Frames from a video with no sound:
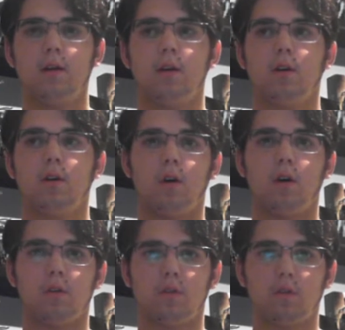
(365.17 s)
got
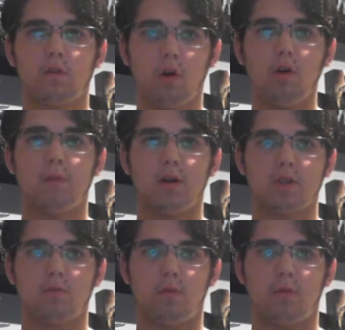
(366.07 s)
so
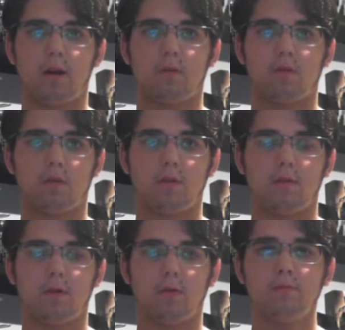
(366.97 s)
much more backstory in the
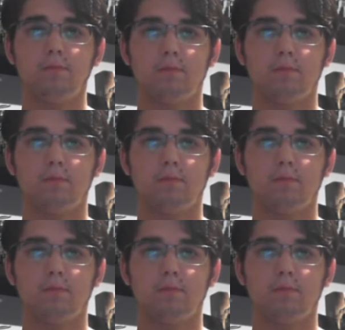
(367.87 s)
film.